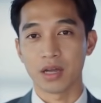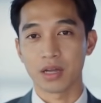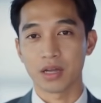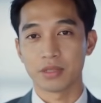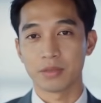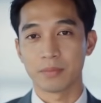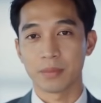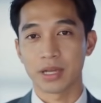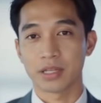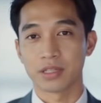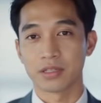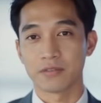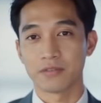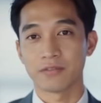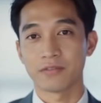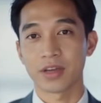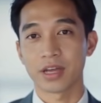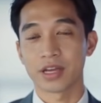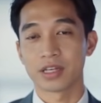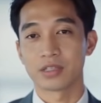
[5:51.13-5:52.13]
The mix of
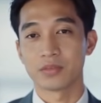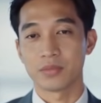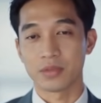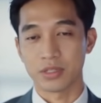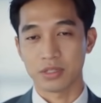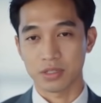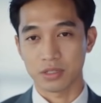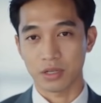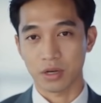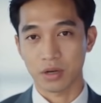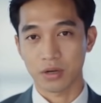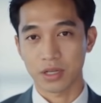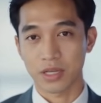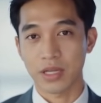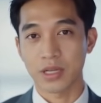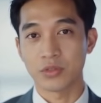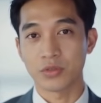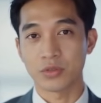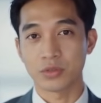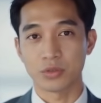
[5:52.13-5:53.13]
fixed versus floating
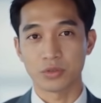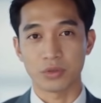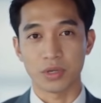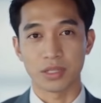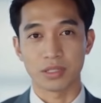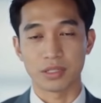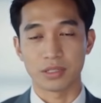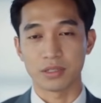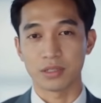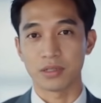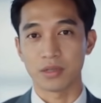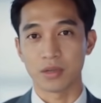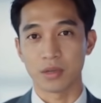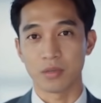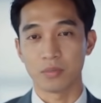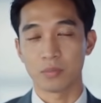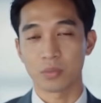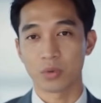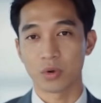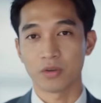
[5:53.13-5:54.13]
interest rates.
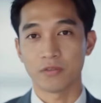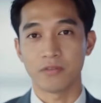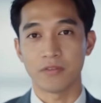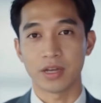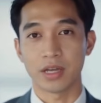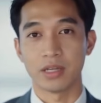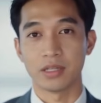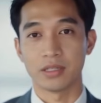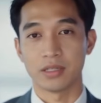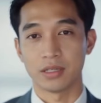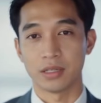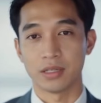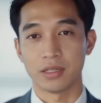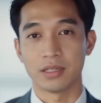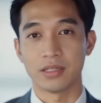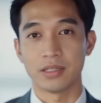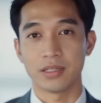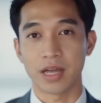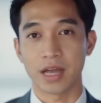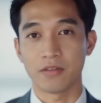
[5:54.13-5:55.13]
More fixed
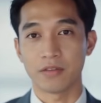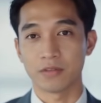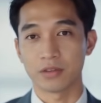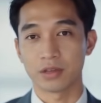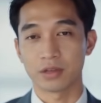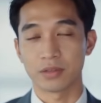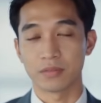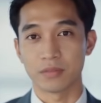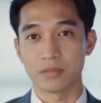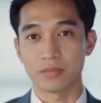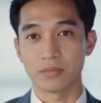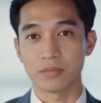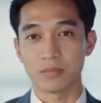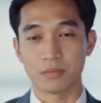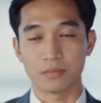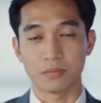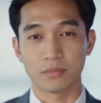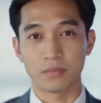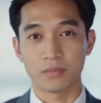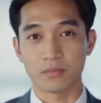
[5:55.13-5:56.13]
is safer.
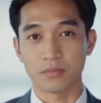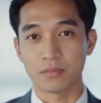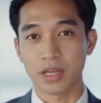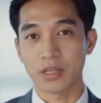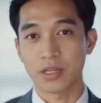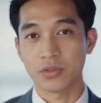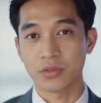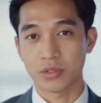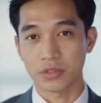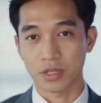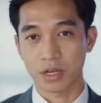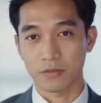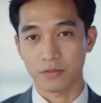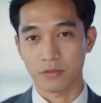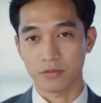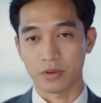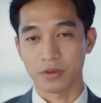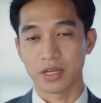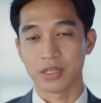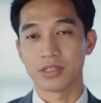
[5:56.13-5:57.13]
Interest
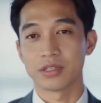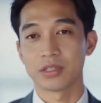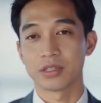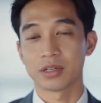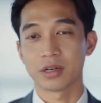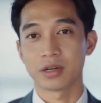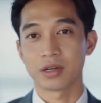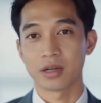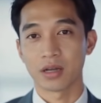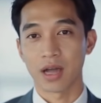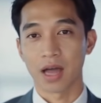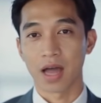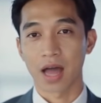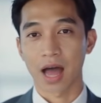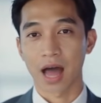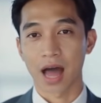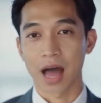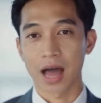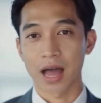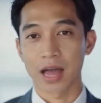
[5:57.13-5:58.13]
cover ratio.
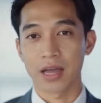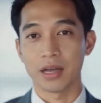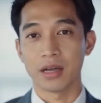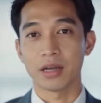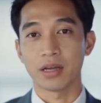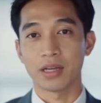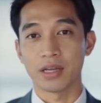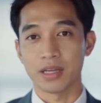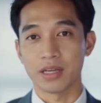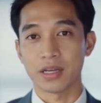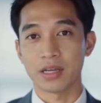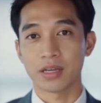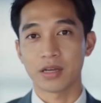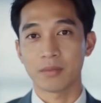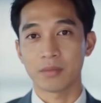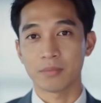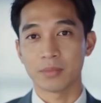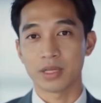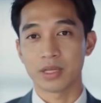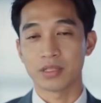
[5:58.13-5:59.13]
Higher
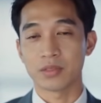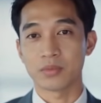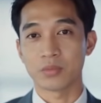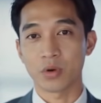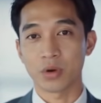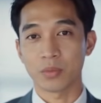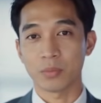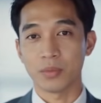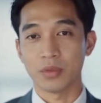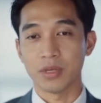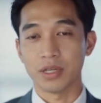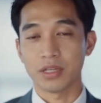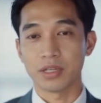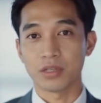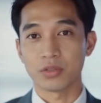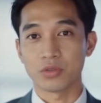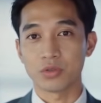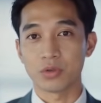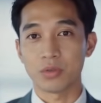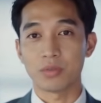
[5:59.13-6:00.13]
here means more
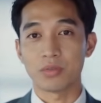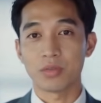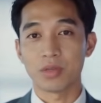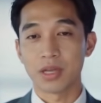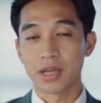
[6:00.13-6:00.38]
breathing room.